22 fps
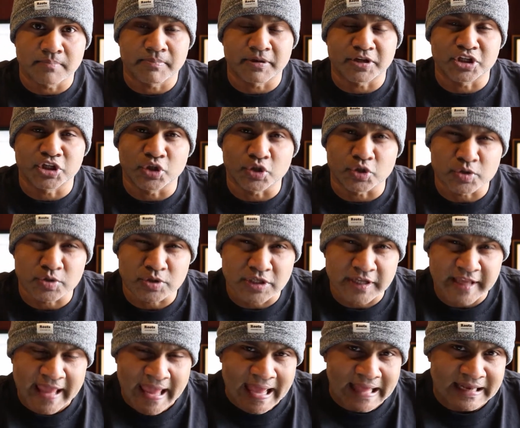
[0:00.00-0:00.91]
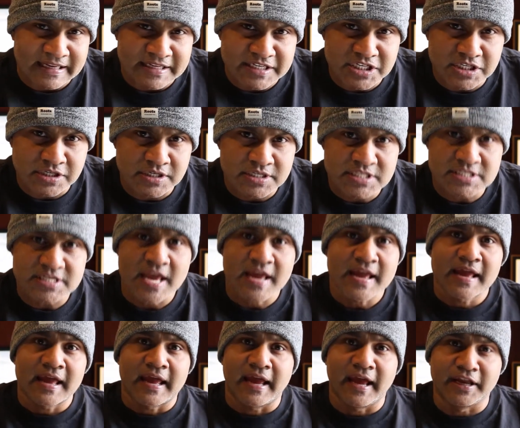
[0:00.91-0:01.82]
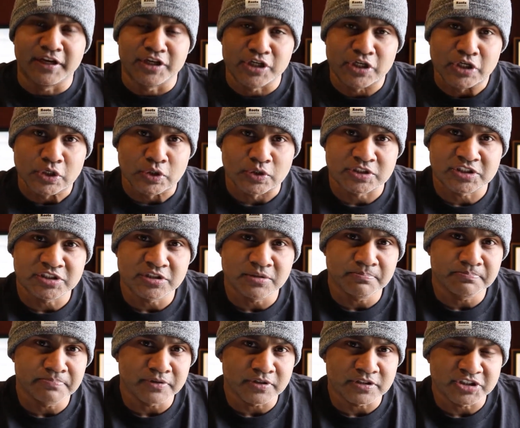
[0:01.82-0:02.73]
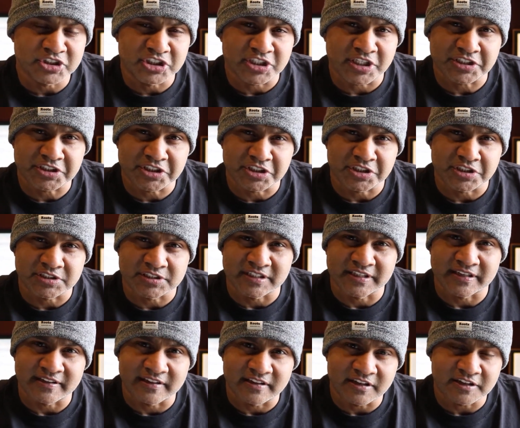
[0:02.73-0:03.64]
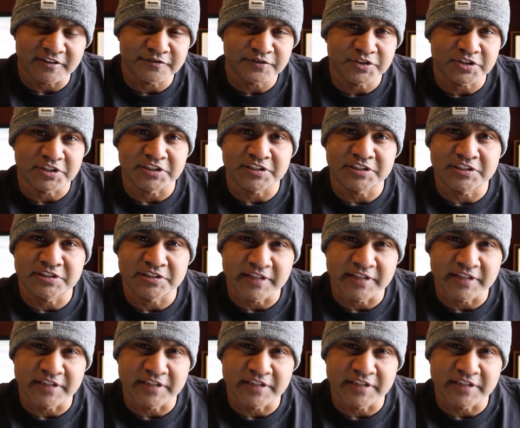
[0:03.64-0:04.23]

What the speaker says: but your calendars and your simple gestures and gifts and